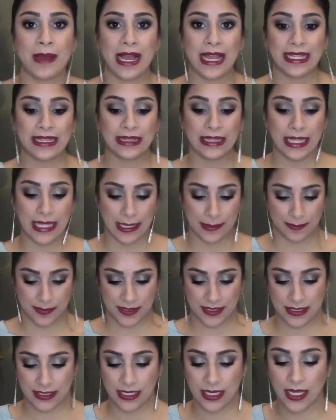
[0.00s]
my
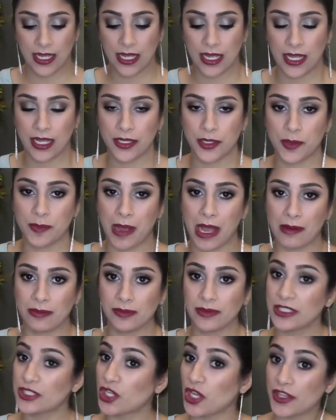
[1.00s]
lips, you
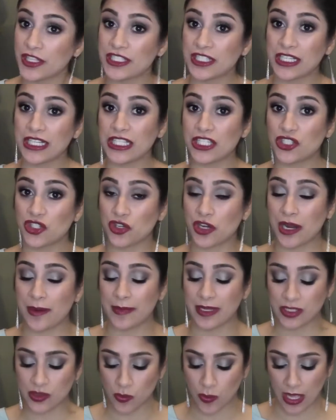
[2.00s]
probably saw this on
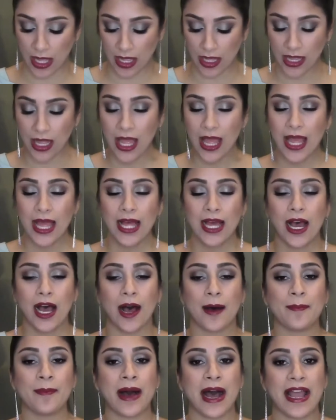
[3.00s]
Instagram as well.
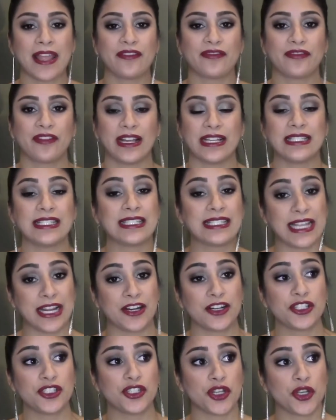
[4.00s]
My friend
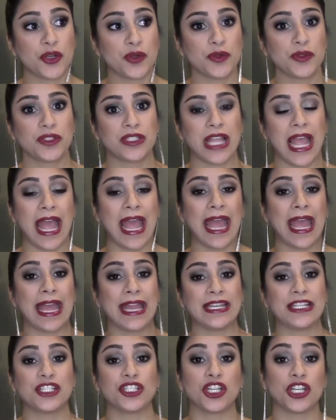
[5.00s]
Sarah Jones
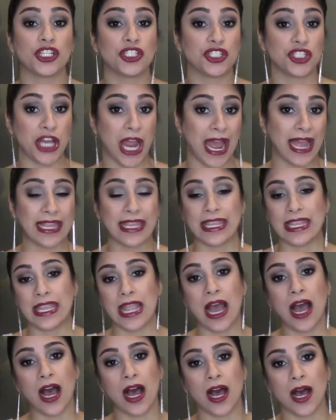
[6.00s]
and Jackie
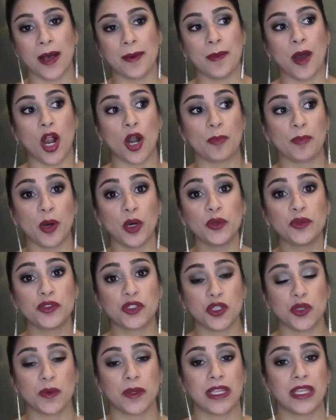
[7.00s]
um, are both
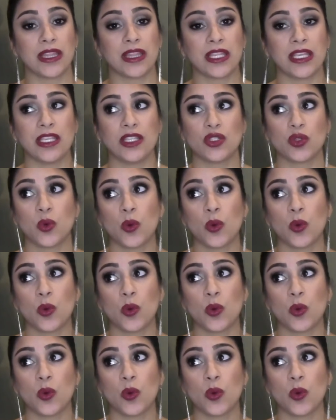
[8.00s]
doing the